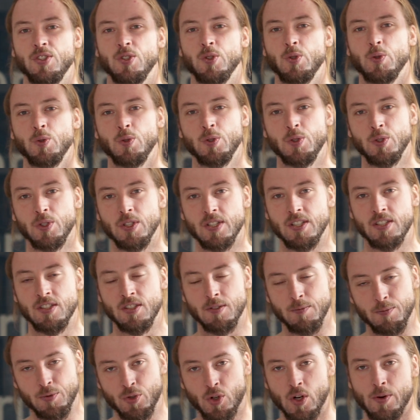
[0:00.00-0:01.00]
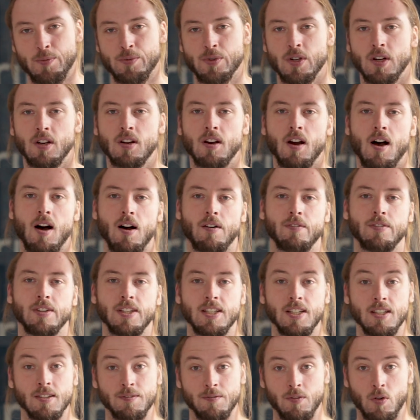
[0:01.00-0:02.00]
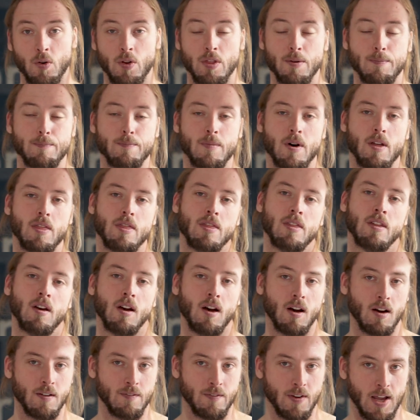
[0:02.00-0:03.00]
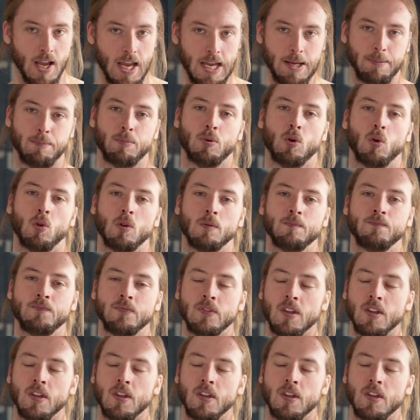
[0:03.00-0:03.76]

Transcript: you to the subscription coffee for the month of April.